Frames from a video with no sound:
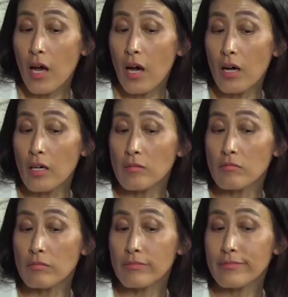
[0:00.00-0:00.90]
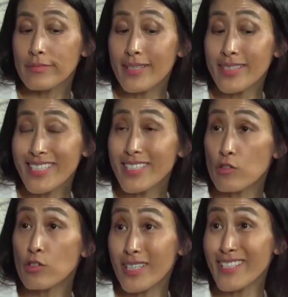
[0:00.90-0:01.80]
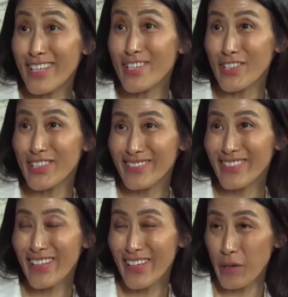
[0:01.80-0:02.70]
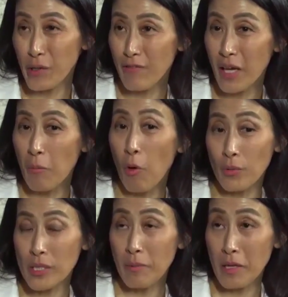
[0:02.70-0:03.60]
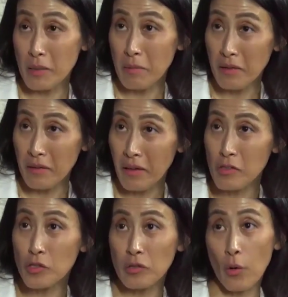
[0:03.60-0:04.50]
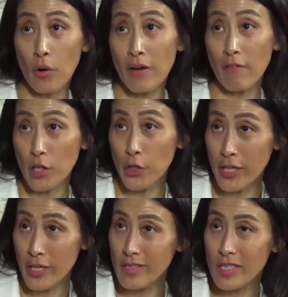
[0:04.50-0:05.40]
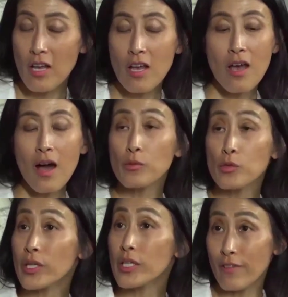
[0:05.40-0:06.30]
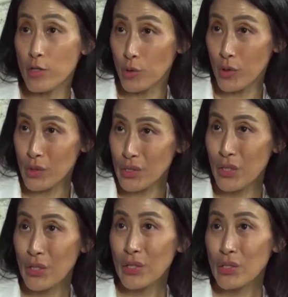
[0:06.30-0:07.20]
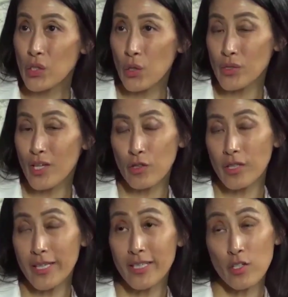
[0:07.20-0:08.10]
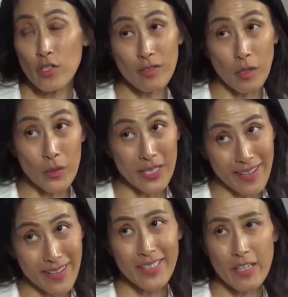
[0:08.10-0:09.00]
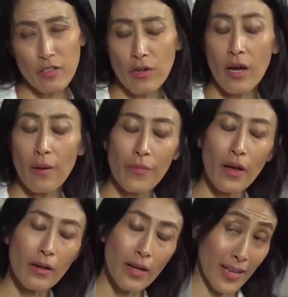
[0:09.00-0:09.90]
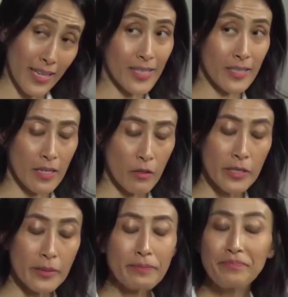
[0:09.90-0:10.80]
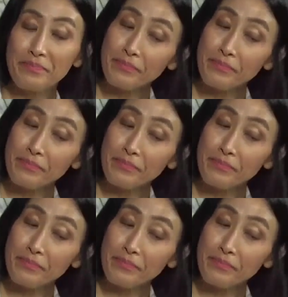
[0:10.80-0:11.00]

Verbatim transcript: uh, is decentralization, you know, giving more responsibility to lower level units, um, to individuals. So centralization goes against that, um, against that tenor.